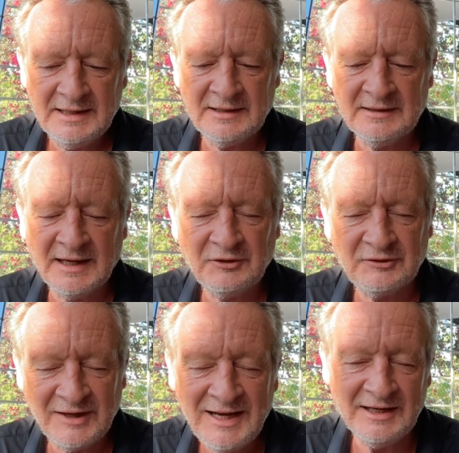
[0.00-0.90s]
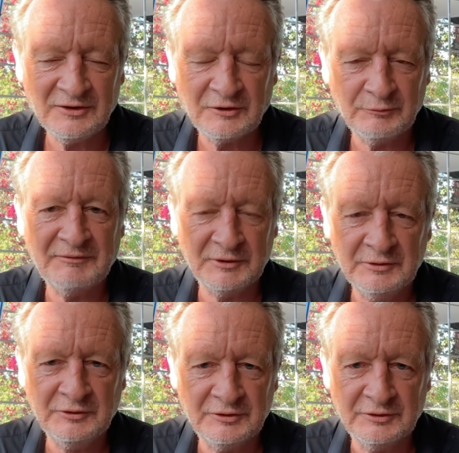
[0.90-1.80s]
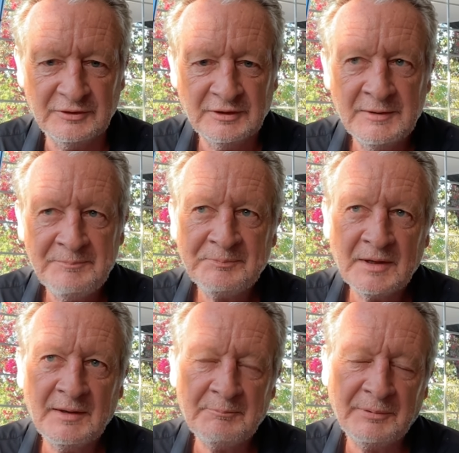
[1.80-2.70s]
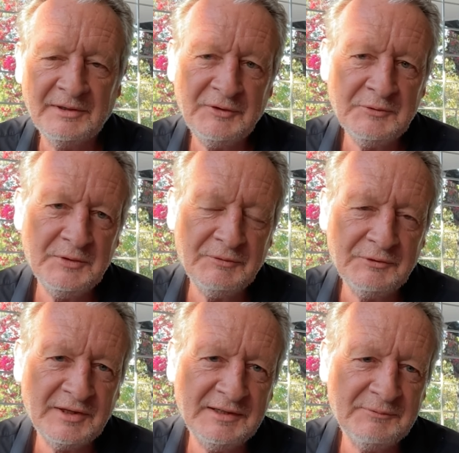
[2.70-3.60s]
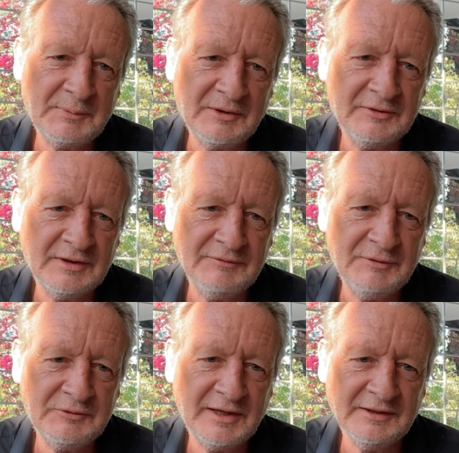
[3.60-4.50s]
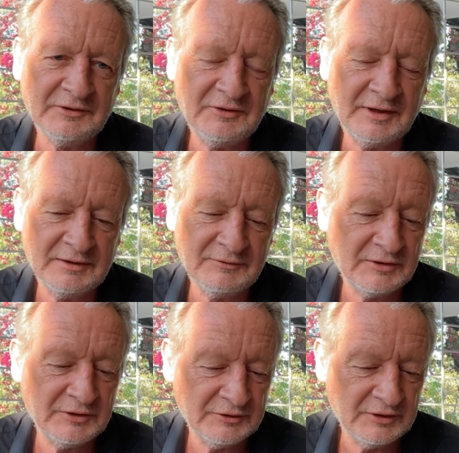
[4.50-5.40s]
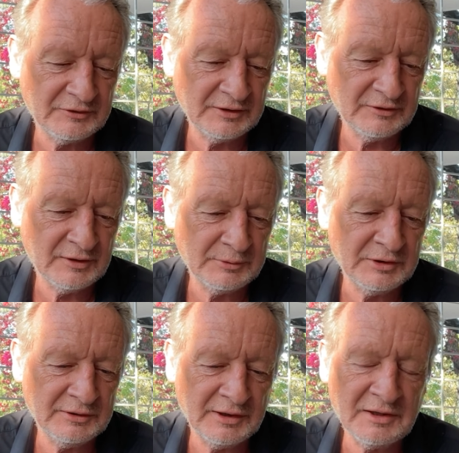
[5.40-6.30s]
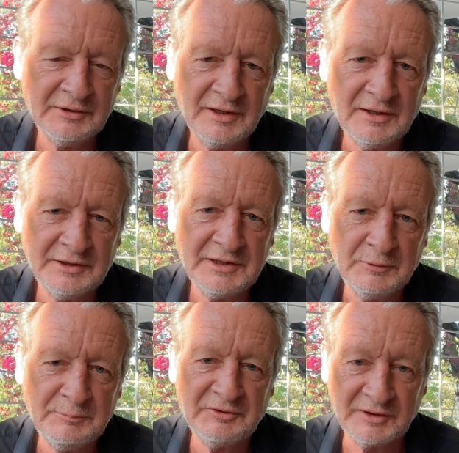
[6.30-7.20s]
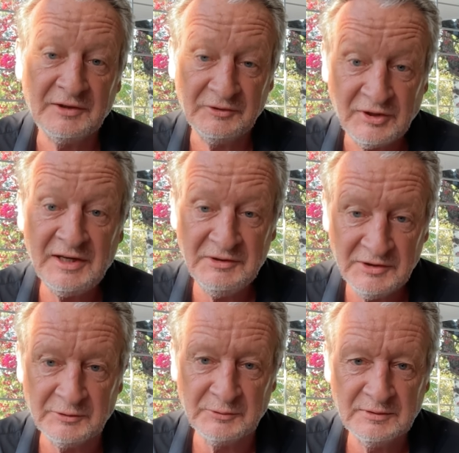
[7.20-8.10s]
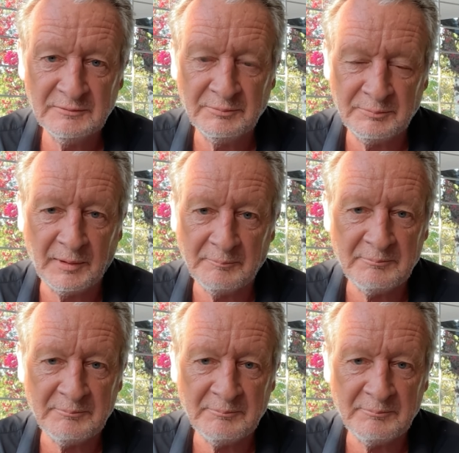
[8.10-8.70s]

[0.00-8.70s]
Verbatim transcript: They say it's a revolution, but if you if you think about it, if you take Che Guevara as an example, you, the the idea would be to continue, but yeah.